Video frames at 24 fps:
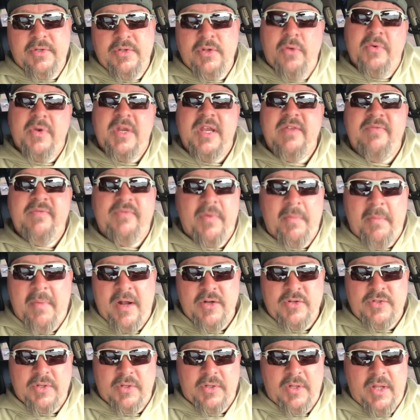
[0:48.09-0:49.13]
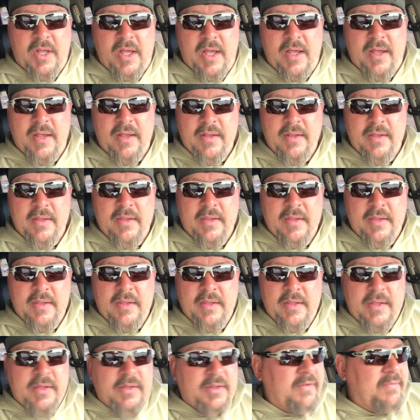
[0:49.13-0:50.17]
No need for martial law.
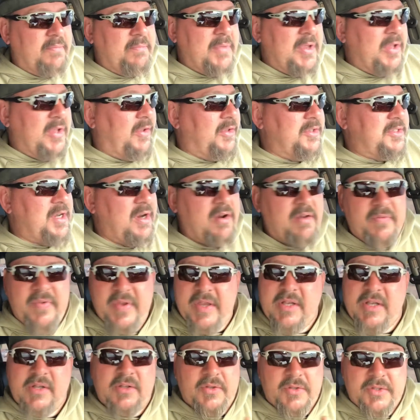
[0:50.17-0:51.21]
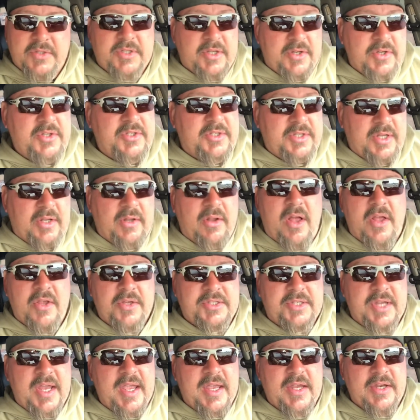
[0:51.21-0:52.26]
The military vehicles, they're still all
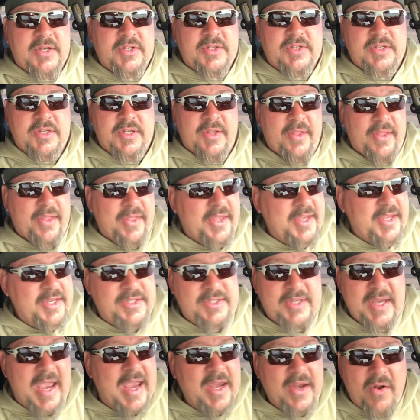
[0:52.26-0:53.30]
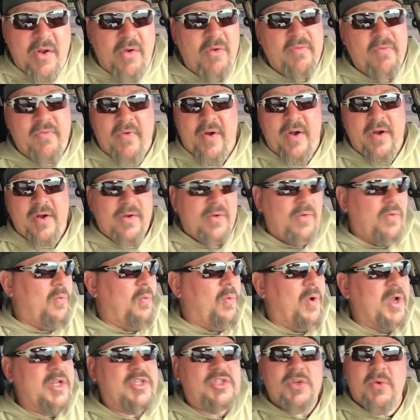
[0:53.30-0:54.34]
staged. This ain't over
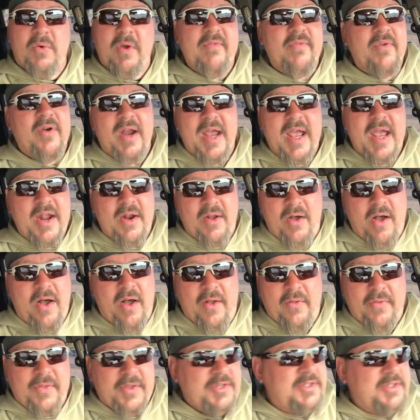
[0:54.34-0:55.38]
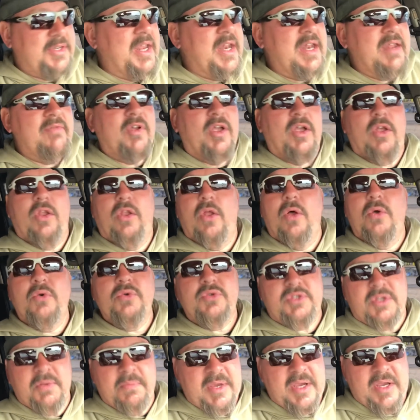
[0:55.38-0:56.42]
whatsoever at all. This ain't even close
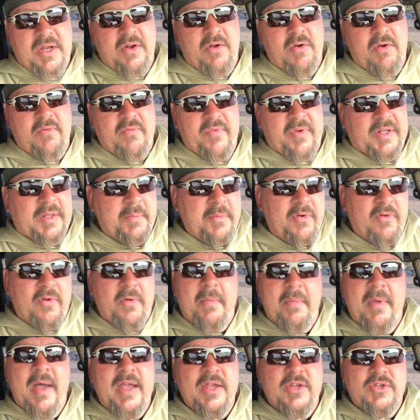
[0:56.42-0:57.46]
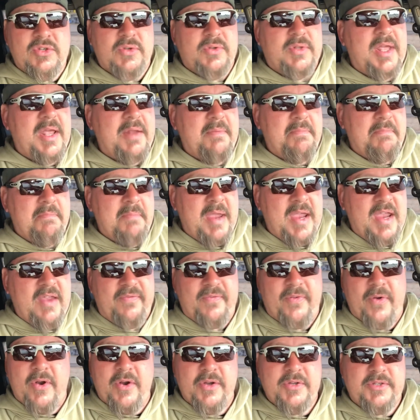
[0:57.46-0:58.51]
to being over. Let me remind you that May
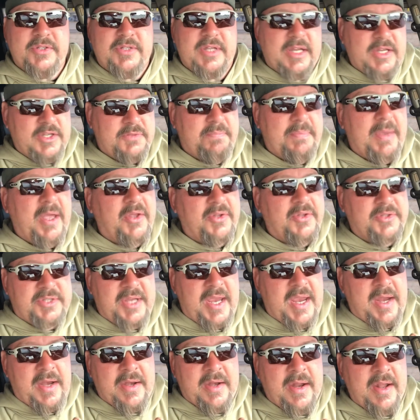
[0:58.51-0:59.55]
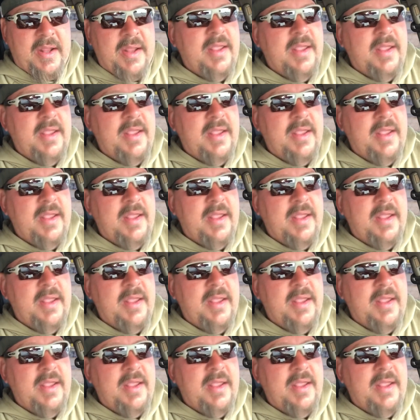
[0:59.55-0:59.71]
1st is Beltane.